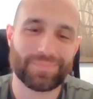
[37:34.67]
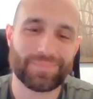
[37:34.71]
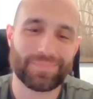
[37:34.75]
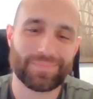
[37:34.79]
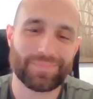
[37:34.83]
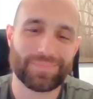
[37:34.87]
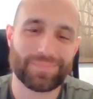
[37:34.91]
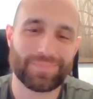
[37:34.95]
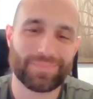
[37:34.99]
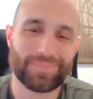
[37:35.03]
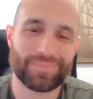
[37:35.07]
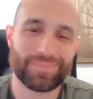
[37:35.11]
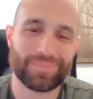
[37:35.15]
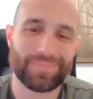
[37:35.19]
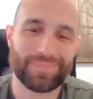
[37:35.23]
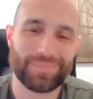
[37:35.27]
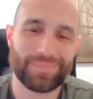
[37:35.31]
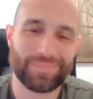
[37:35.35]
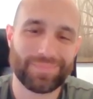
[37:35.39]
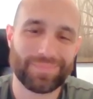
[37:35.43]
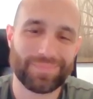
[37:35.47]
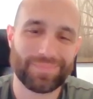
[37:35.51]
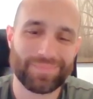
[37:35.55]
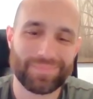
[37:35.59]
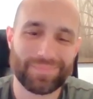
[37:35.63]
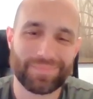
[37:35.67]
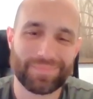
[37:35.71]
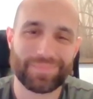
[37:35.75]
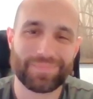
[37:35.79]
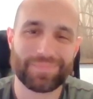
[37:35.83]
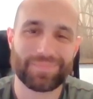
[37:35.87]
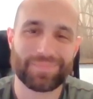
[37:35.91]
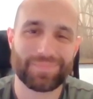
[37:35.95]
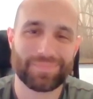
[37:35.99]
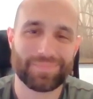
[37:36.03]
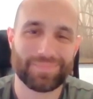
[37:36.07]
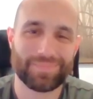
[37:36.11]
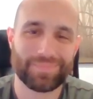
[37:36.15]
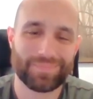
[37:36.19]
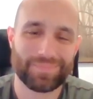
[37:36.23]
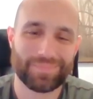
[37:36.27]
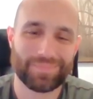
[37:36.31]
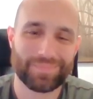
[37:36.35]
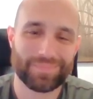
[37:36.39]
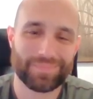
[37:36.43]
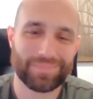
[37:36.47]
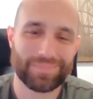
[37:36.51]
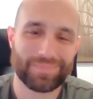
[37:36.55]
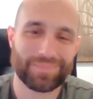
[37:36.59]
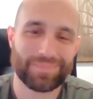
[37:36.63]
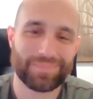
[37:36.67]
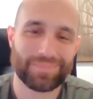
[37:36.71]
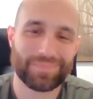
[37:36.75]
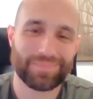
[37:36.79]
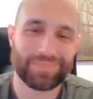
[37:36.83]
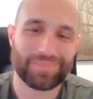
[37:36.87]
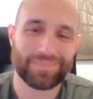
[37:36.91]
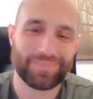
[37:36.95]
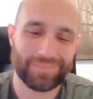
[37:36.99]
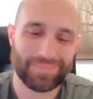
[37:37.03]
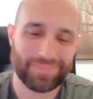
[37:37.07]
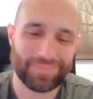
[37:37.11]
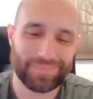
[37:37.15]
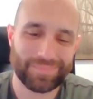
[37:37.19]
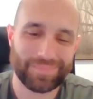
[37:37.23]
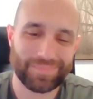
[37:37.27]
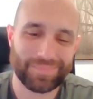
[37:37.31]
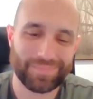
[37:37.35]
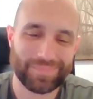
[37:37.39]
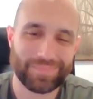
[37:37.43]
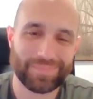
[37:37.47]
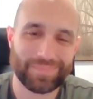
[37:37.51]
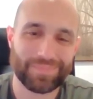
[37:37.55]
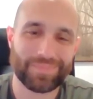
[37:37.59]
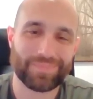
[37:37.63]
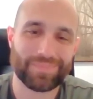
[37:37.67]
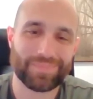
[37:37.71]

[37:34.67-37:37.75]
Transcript: [no speech]